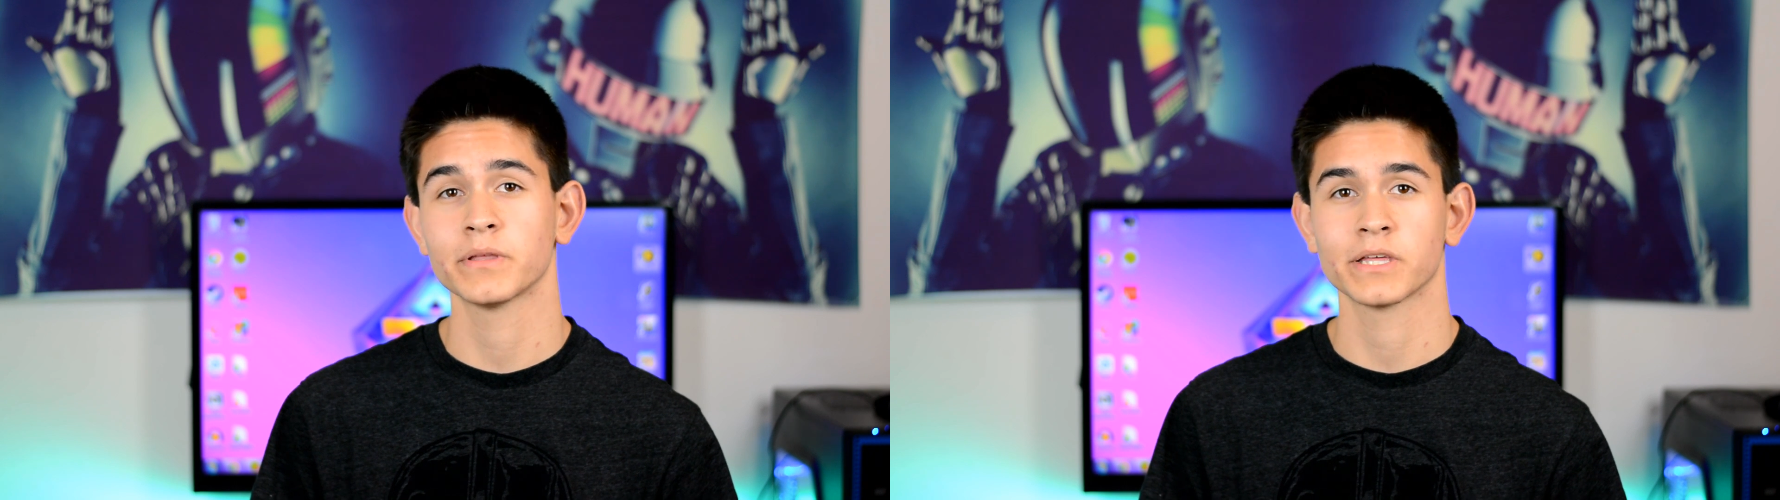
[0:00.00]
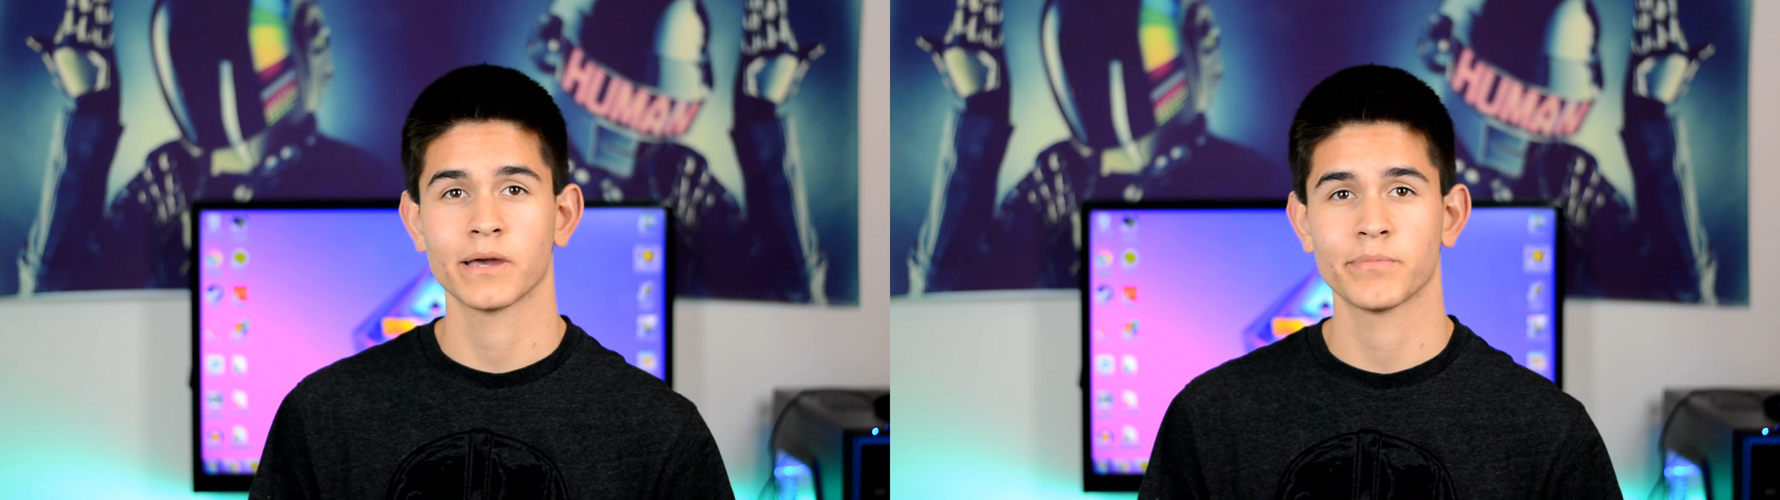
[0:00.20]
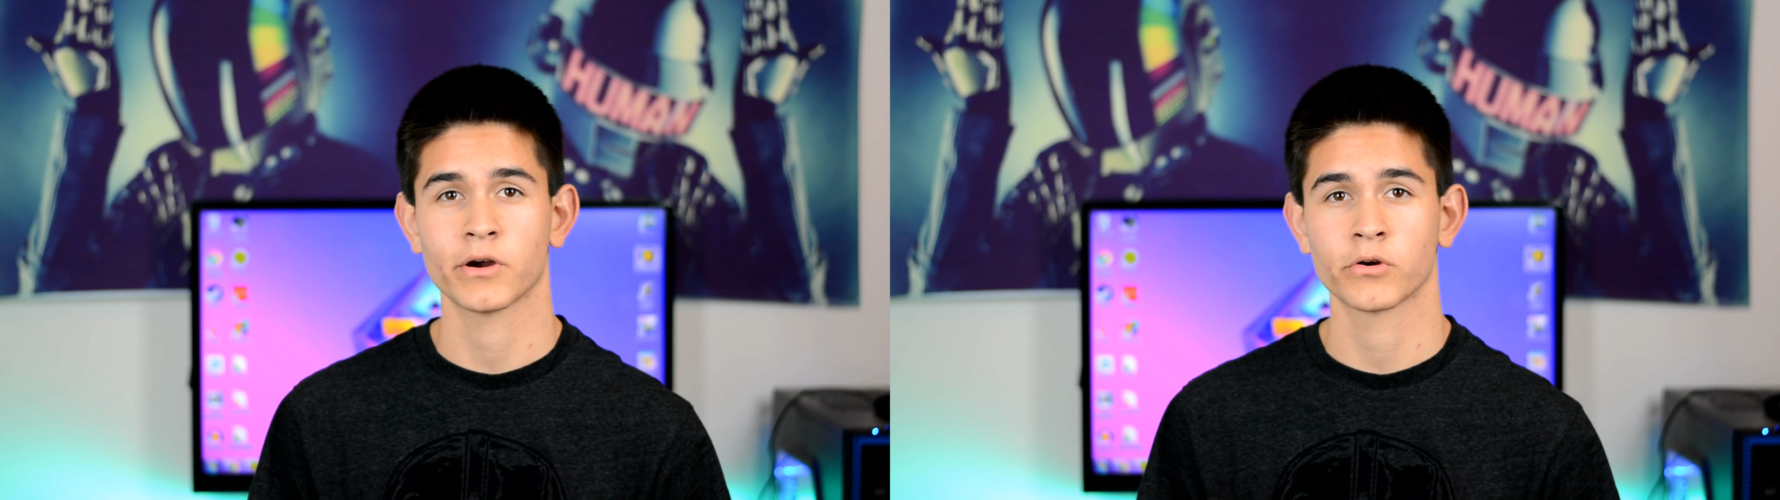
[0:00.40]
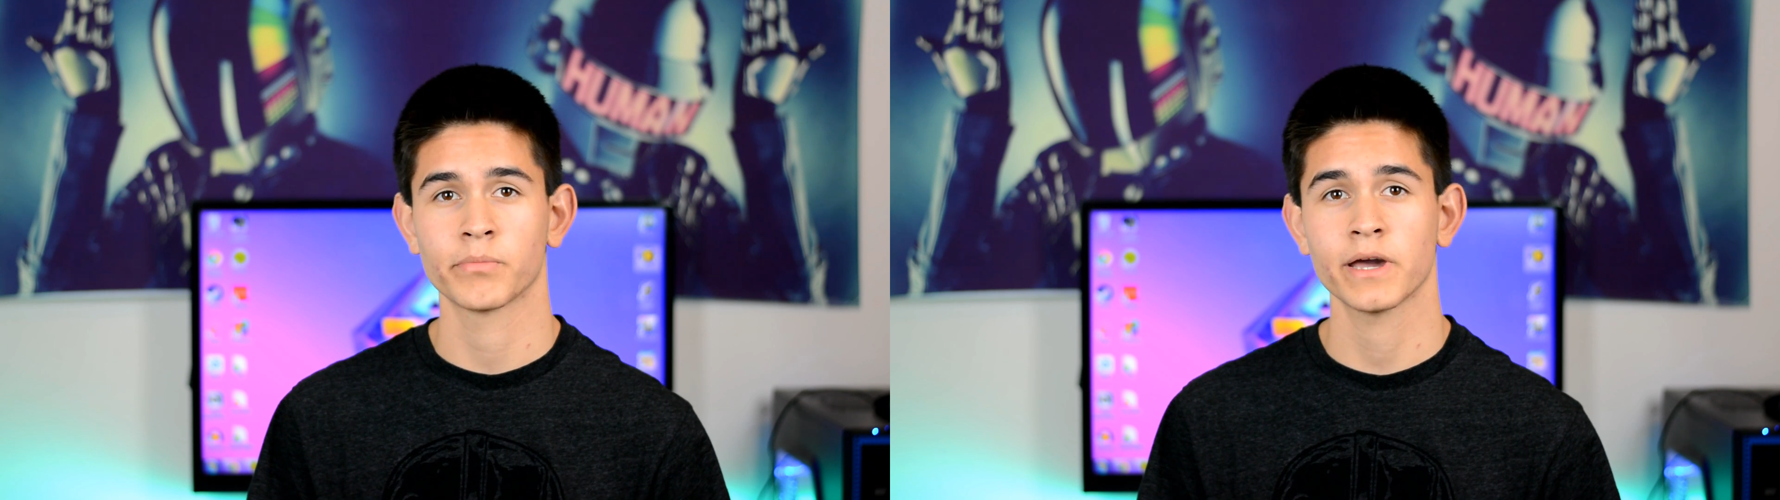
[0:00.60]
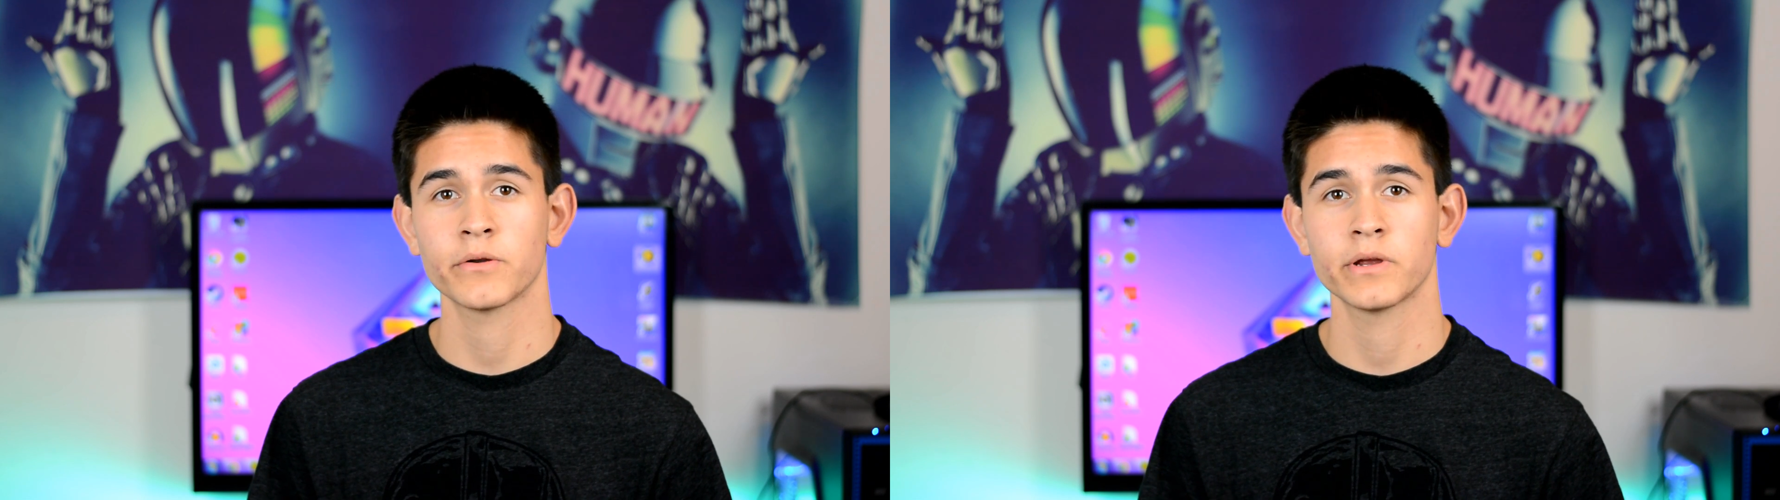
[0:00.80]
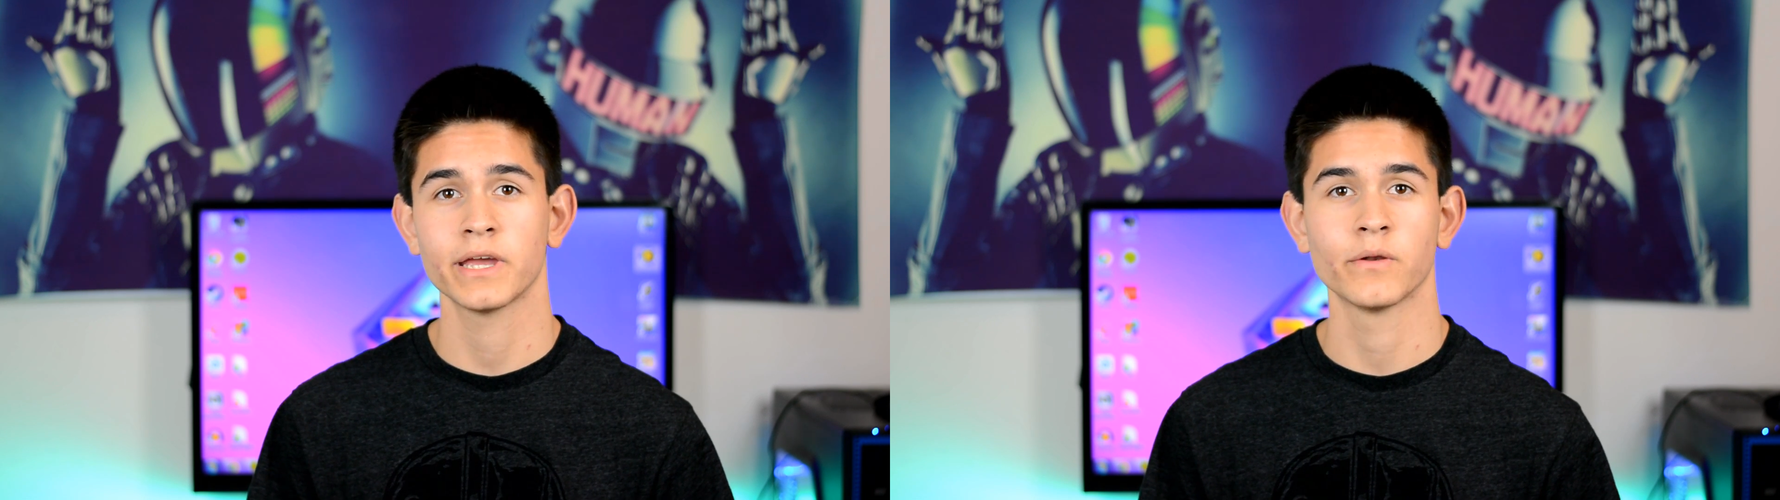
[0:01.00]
mAh battery,